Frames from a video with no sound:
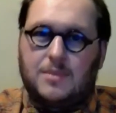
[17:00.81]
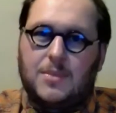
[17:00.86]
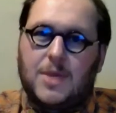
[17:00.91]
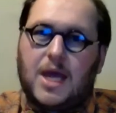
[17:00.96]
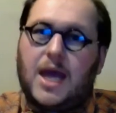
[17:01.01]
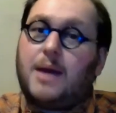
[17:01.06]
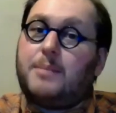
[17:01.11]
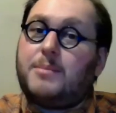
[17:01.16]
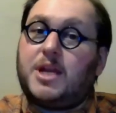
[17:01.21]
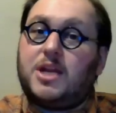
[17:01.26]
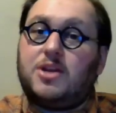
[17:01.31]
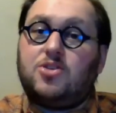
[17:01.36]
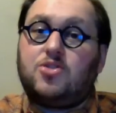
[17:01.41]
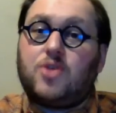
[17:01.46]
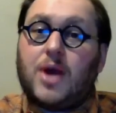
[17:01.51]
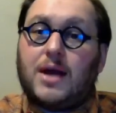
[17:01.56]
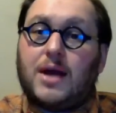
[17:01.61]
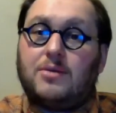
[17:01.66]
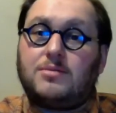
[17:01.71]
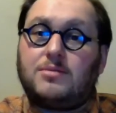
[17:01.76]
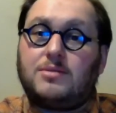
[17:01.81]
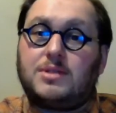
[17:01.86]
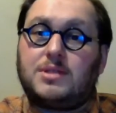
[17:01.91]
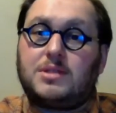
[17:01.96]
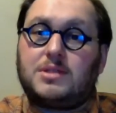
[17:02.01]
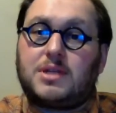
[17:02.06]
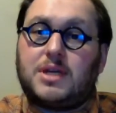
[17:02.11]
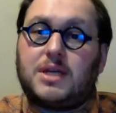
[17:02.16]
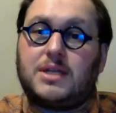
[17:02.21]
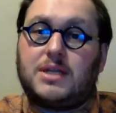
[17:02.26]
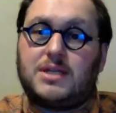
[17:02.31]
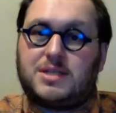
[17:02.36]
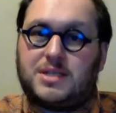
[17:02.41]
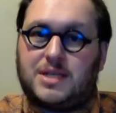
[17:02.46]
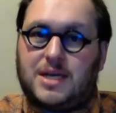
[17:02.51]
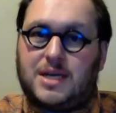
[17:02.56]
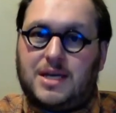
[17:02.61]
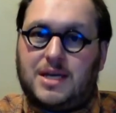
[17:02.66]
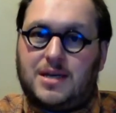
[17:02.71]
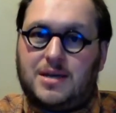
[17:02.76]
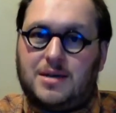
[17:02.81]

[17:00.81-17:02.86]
Hamnet drowns in the sea,